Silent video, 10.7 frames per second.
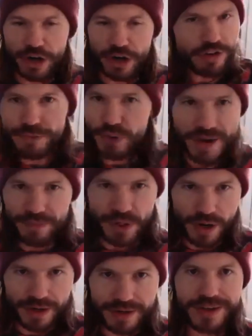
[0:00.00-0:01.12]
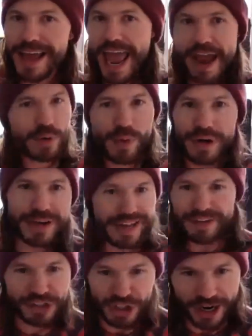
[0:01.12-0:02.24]
Chairs are for everyone. Everyone
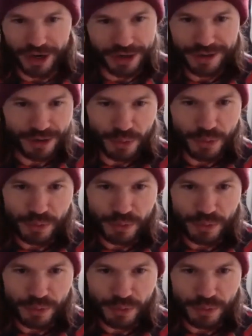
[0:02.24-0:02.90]
is a chair,